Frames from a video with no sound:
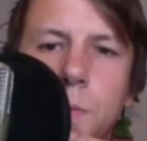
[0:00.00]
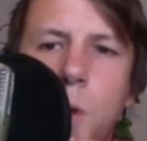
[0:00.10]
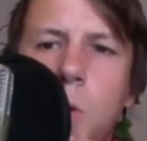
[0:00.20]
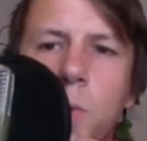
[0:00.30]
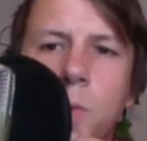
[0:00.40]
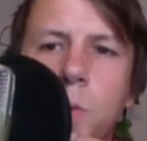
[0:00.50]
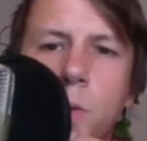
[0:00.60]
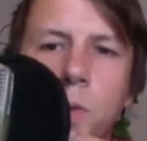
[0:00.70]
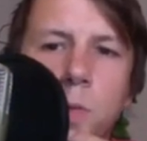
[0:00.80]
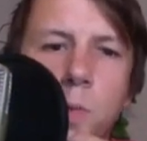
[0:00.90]
Oh, of
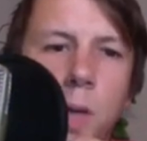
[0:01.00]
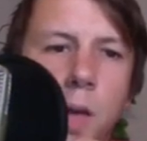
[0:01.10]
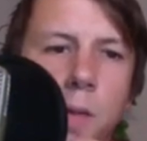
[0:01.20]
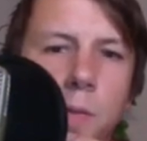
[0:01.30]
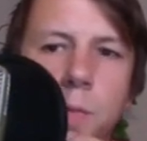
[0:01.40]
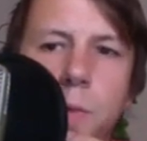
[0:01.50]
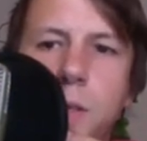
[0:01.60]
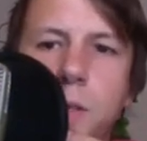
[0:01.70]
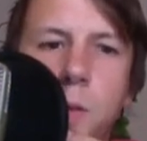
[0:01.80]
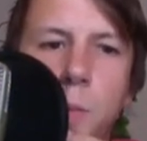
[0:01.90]
course, we gotta
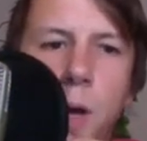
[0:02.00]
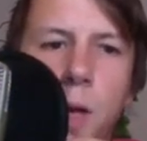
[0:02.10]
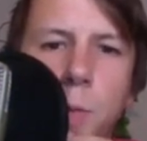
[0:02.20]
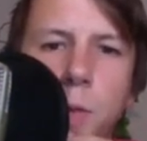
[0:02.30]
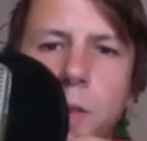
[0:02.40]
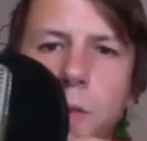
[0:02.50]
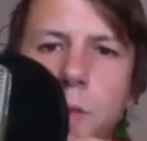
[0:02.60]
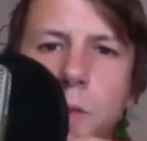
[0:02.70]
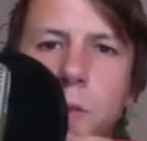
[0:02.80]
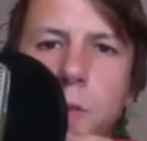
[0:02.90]
get to the bottom of this